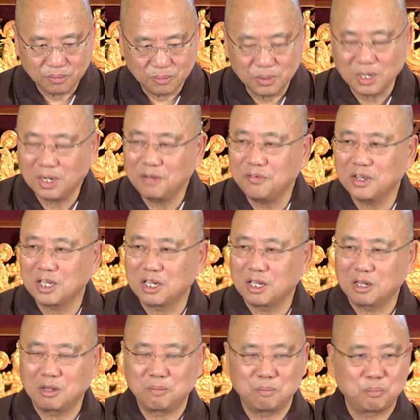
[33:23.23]
we are living in
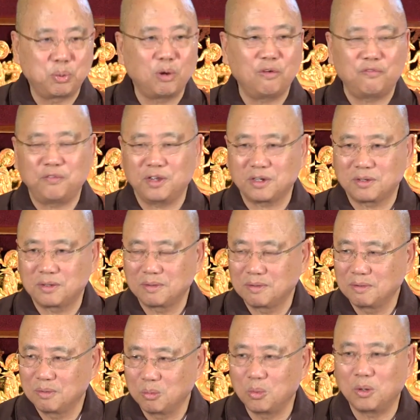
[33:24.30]
an imperfect
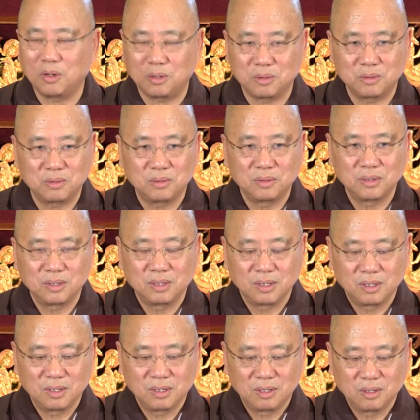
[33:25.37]
world,
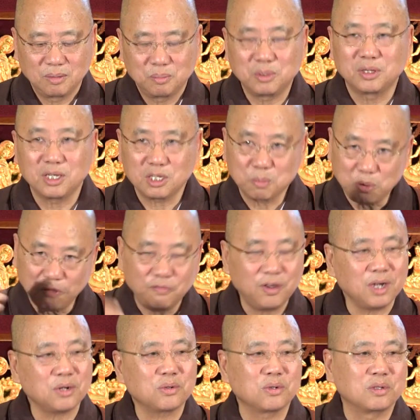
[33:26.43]
but there's
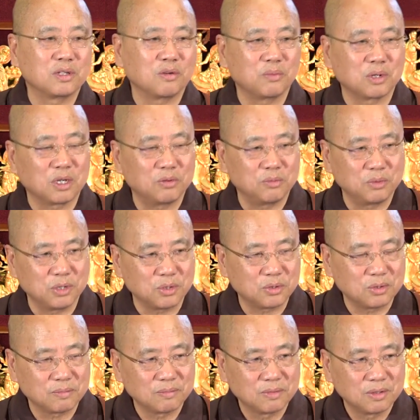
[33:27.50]
perfection that we can
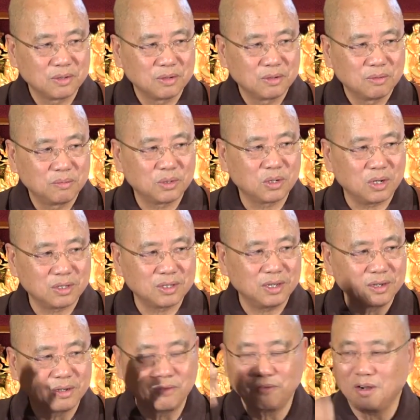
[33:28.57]
reach. We call
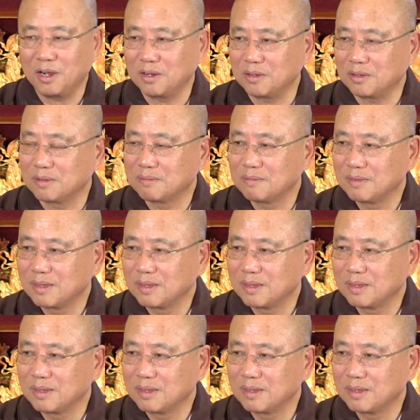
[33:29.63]
that nirvana.